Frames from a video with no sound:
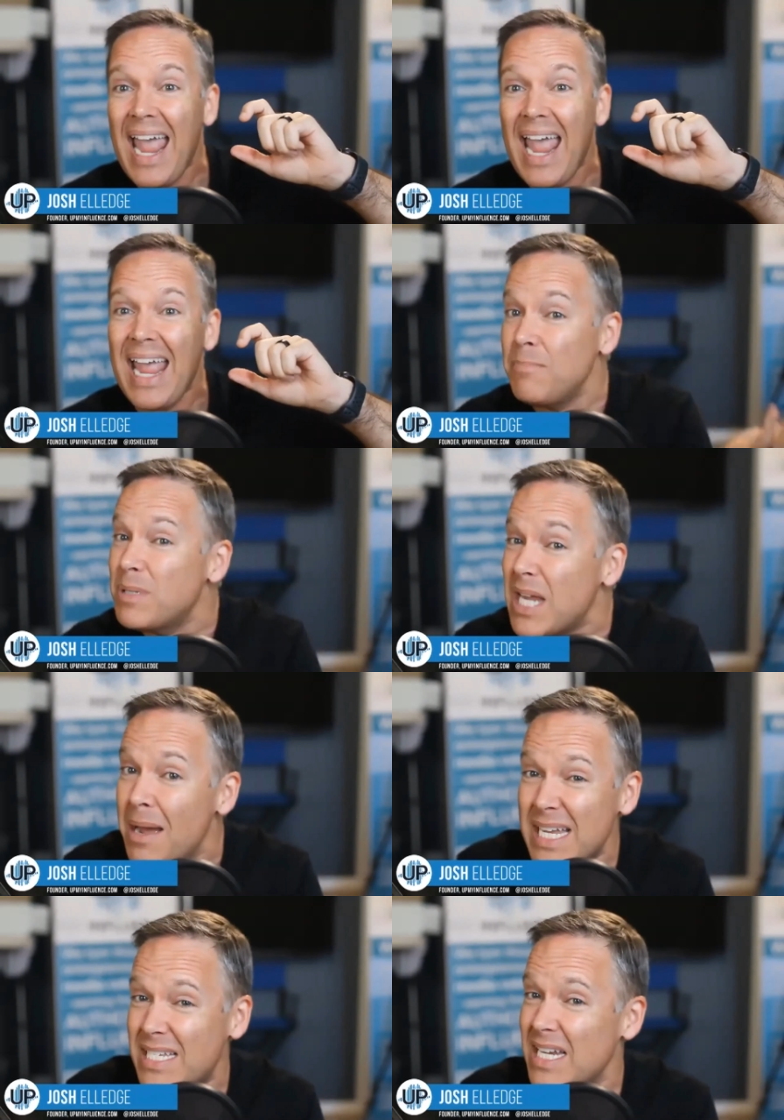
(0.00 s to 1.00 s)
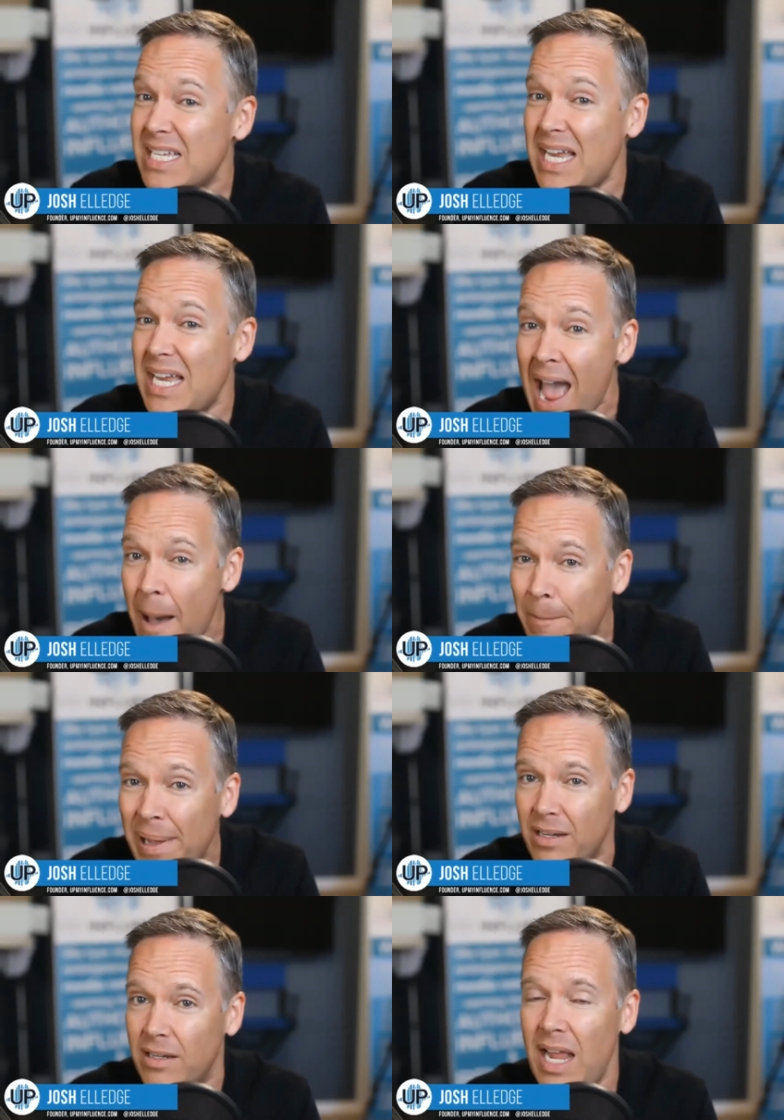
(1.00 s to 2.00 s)
And sometimes that doesn't
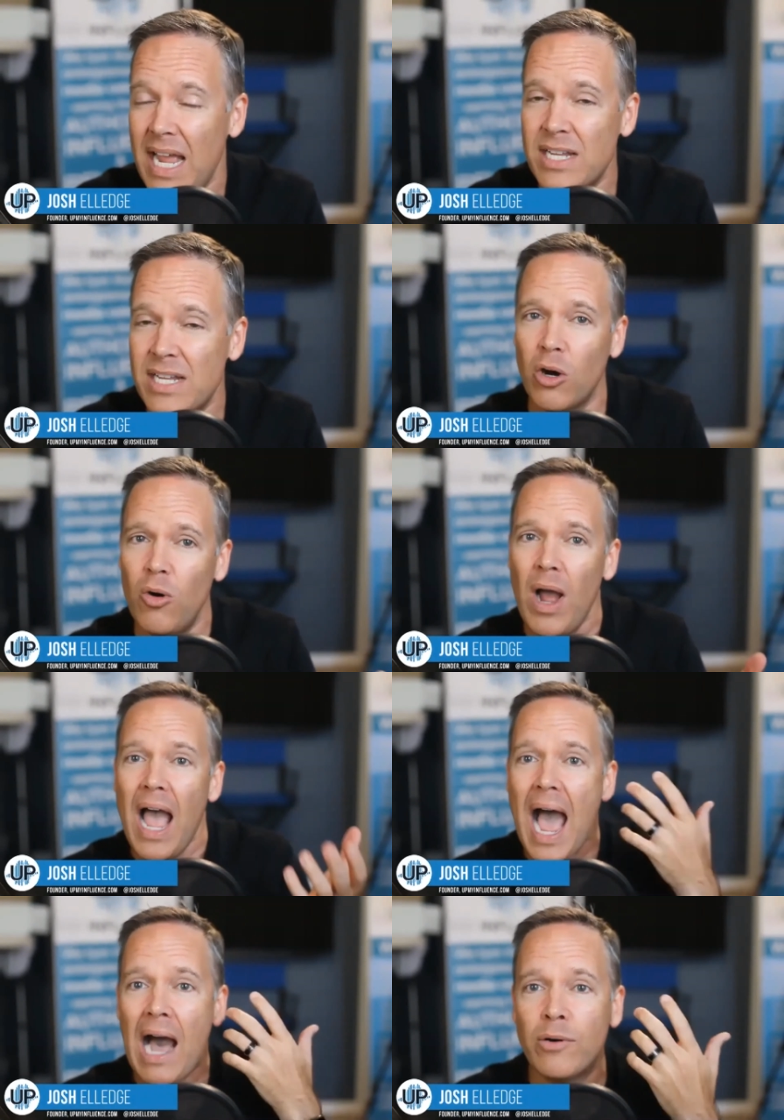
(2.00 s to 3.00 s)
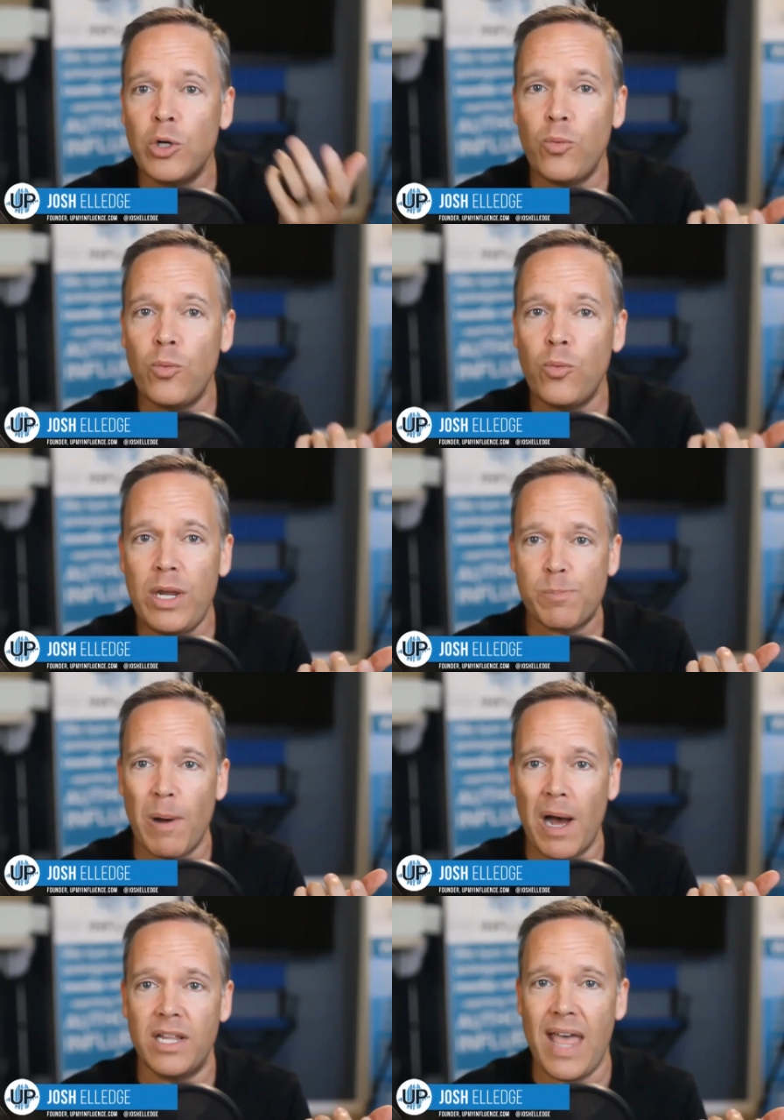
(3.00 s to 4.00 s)
happen. And so how do we
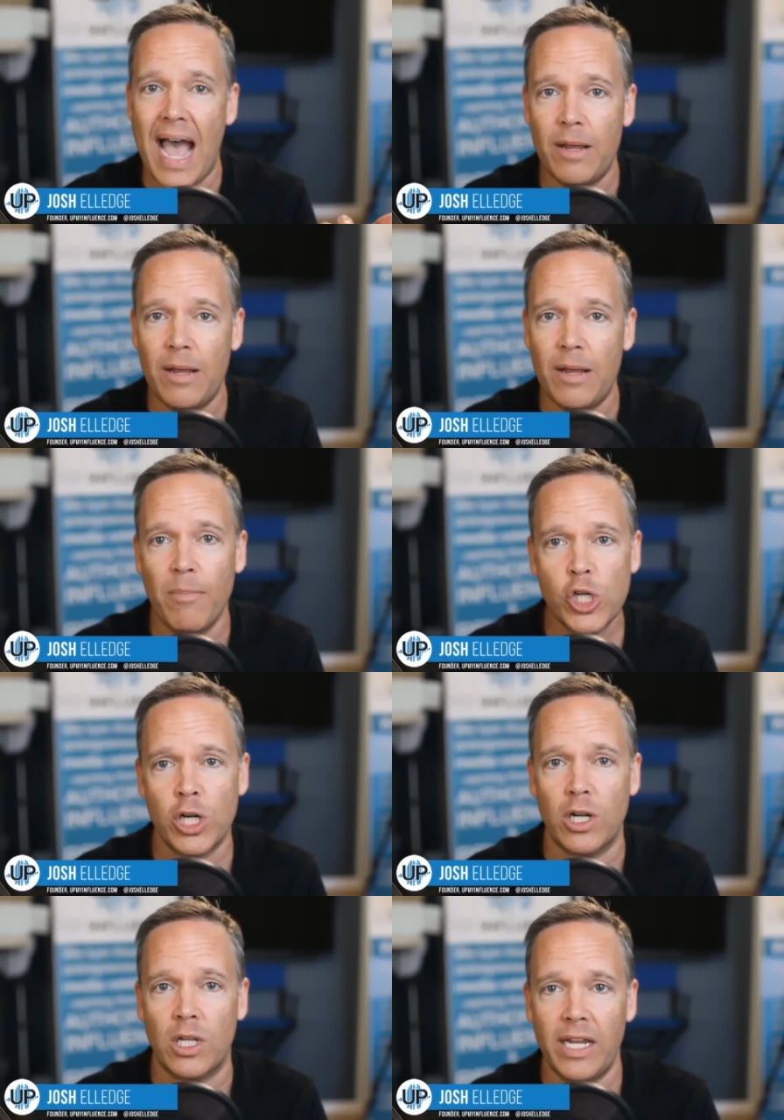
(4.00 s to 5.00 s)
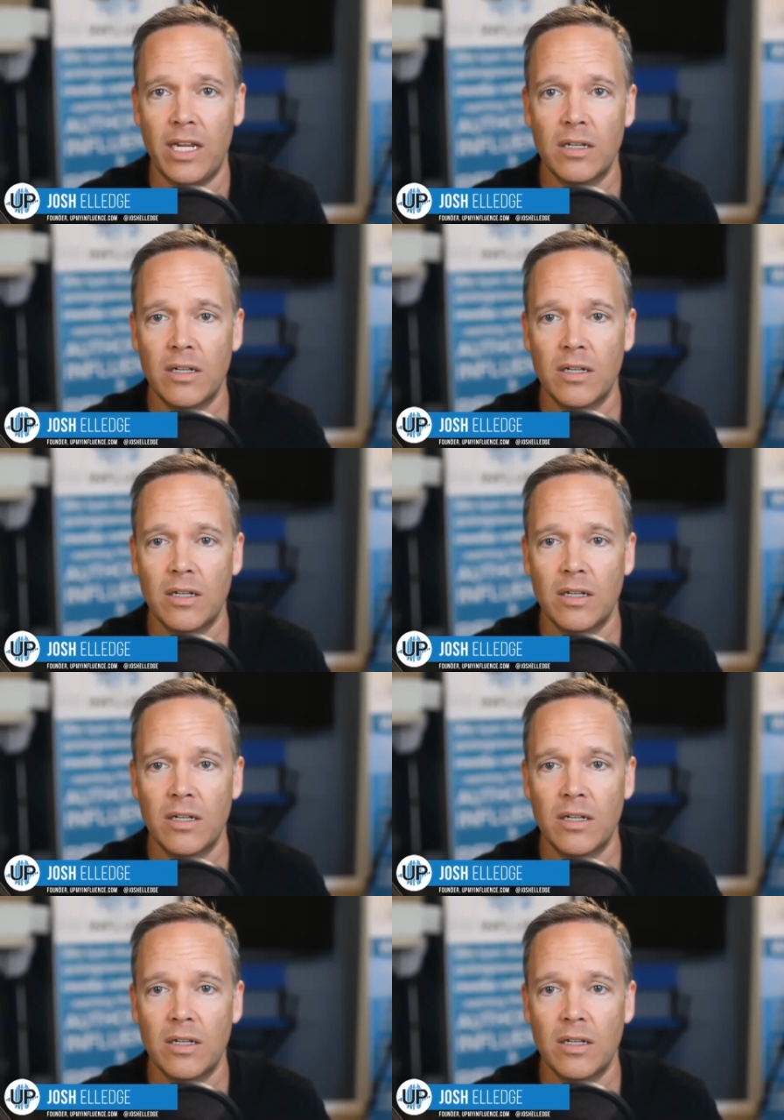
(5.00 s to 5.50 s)
respond to that emotionally?